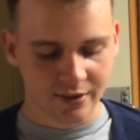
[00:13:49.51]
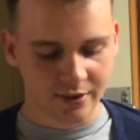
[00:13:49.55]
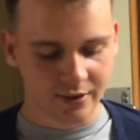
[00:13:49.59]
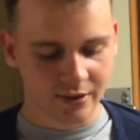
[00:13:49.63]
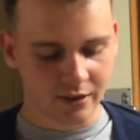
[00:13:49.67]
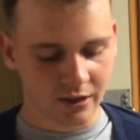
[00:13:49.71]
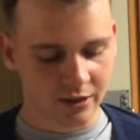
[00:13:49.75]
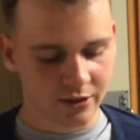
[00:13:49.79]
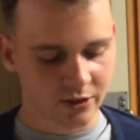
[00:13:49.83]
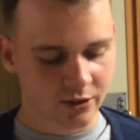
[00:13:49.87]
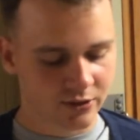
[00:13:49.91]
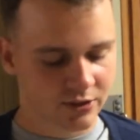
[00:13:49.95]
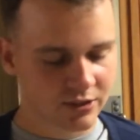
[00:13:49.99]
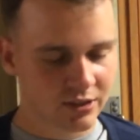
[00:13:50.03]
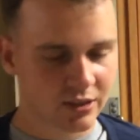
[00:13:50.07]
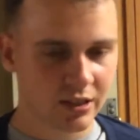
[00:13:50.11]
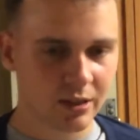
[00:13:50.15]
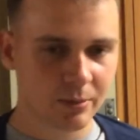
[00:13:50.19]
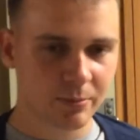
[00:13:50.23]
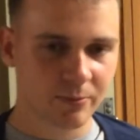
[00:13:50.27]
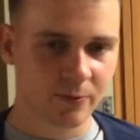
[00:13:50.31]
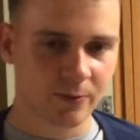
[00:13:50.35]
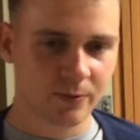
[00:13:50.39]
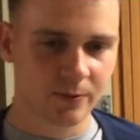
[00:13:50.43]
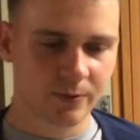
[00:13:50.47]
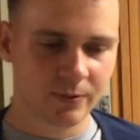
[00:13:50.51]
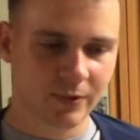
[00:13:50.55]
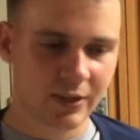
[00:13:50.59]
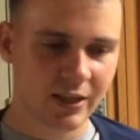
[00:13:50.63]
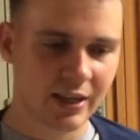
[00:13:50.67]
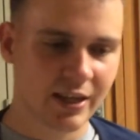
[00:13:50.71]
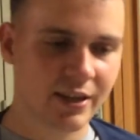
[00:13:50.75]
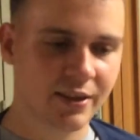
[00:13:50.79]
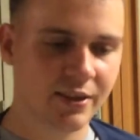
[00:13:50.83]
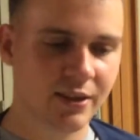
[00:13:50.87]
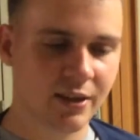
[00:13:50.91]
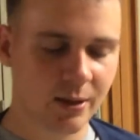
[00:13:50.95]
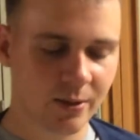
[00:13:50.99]
the little slip
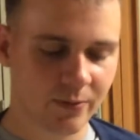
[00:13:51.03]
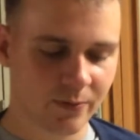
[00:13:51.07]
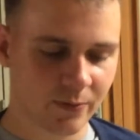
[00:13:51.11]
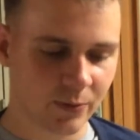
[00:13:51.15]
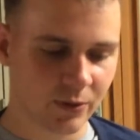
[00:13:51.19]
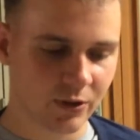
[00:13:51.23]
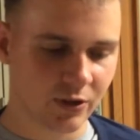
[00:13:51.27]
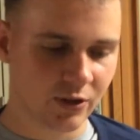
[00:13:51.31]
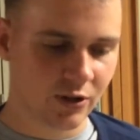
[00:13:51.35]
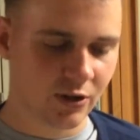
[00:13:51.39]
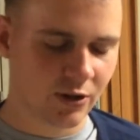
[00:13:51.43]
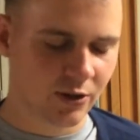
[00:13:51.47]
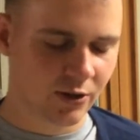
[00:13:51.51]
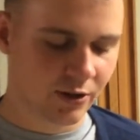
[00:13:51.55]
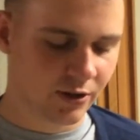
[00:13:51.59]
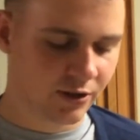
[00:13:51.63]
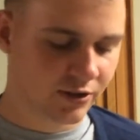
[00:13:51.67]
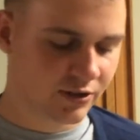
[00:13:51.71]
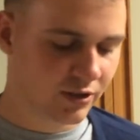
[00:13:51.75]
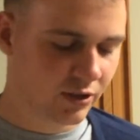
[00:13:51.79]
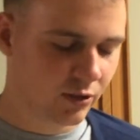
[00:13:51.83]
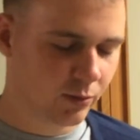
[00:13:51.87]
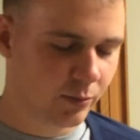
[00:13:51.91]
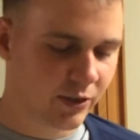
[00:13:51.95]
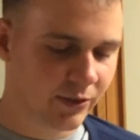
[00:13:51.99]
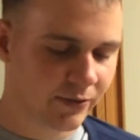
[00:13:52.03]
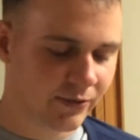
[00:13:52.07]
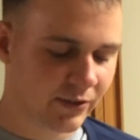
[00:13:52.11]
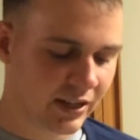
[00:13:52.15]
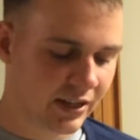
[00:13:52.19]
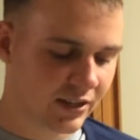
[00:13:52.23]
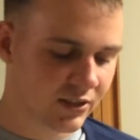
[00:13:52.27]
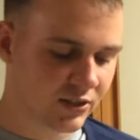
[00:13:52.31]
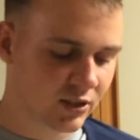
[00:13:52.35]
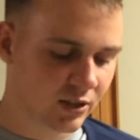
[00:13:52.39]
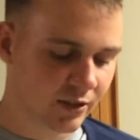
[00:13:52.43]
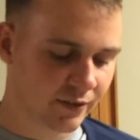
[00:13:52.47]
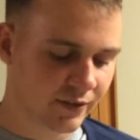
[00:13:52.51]
in there for the nerds, a little bit of
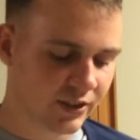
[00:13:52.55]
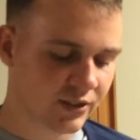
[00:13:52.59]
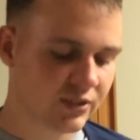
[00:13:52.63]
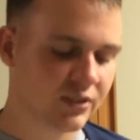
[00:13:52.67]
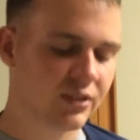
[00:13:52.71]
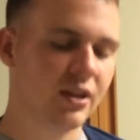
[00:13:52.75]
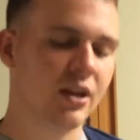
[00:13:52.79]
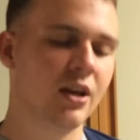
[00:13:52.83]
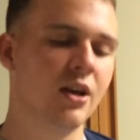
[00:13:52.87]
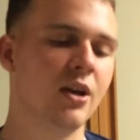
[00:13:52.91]
fan service.